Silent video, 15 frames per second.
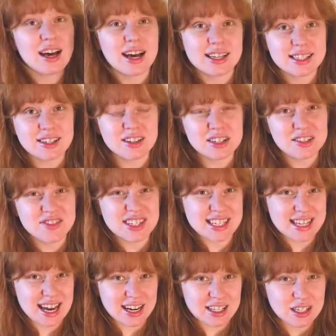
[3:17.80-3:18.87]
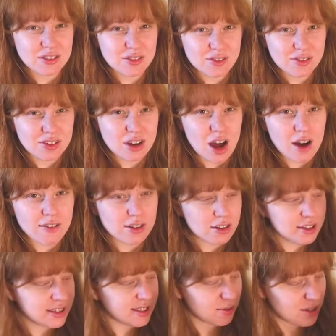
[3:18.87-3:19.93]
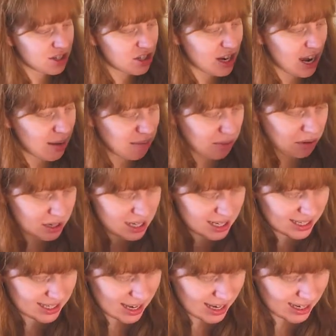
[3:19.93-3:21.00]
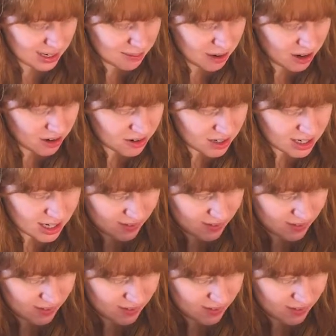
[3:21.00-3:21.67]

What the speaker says: series of detective novels, which I'm pretty excited about.